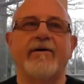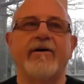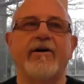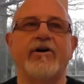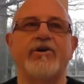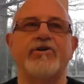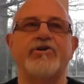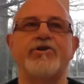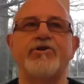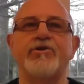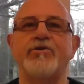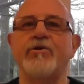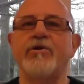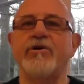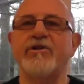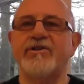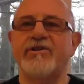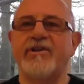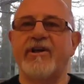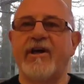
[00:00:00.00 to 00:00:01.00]

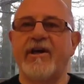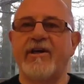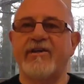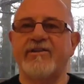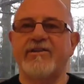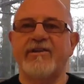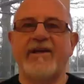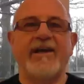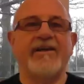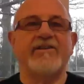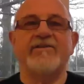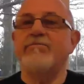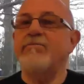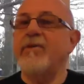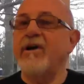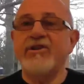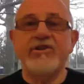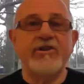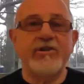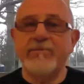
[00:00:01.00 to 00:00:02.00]
assures us, as
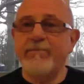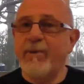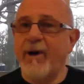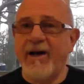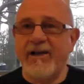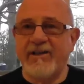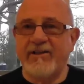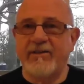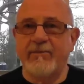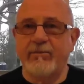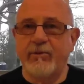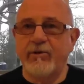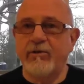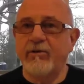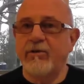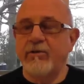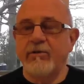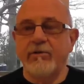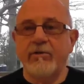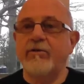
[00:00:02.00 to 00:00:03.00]
much as
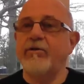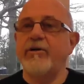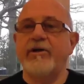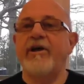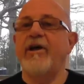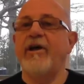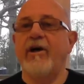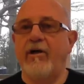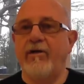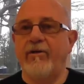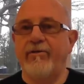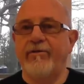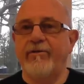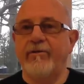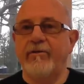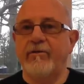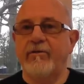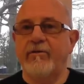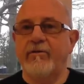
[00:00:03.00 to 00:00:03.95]
possible, good health?